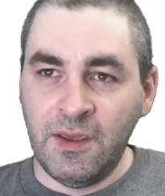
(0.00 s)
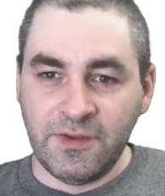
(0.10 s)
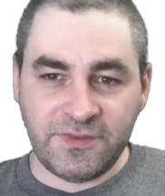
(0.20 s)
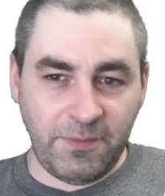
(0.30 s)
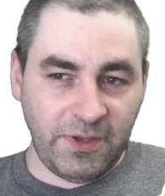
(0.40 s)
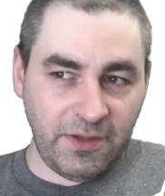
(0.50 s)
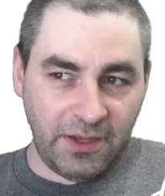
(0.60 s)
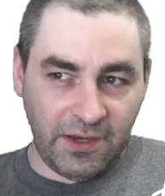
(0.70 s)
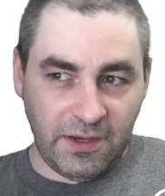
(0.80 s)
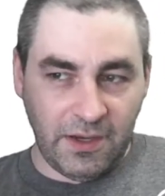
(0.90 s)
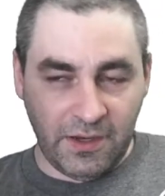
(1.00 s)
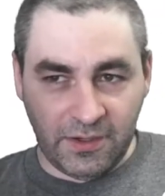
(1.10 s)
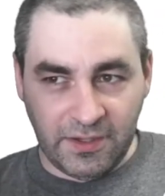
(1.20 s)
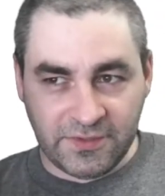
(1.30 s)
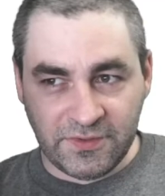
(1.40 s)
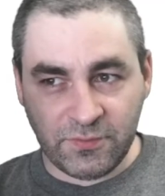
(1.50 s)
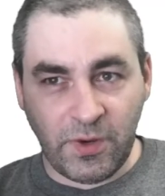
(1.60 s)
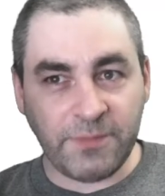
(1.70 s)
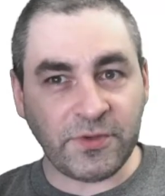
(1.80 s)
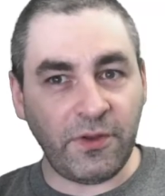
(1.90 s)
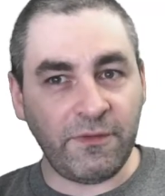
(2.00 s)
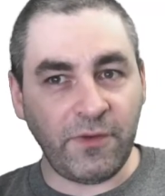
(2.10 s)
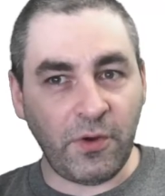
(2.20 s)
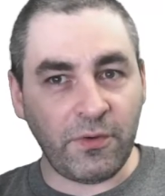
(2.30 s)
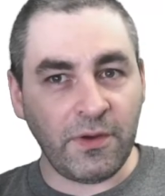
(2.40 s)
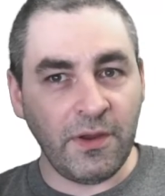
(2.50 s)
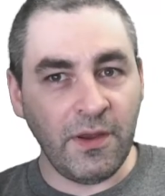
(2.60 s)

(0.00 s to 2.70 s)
simulate clicks and swipes on the phone?